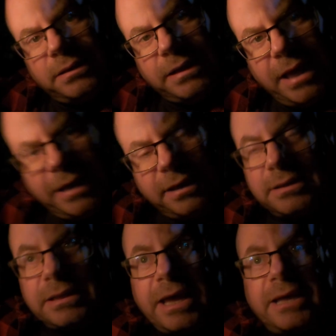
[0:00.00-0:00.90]
the edit
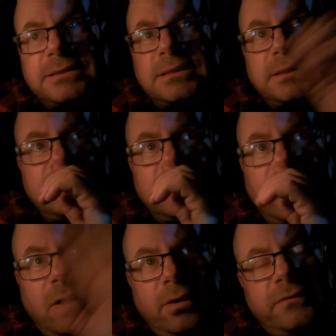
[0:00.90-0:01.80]
that
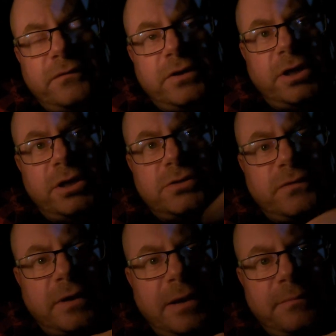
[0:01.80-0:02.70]
all the footage
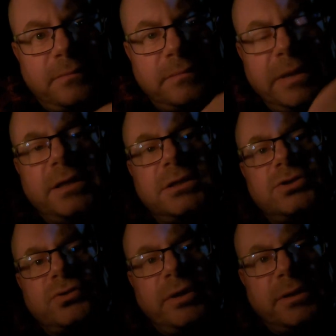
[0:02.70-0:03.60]
from me
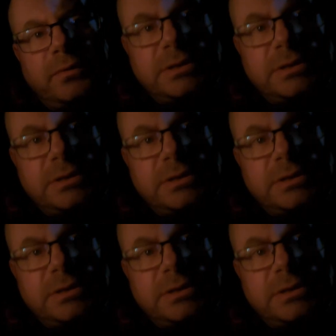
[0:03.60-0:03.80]
destroying the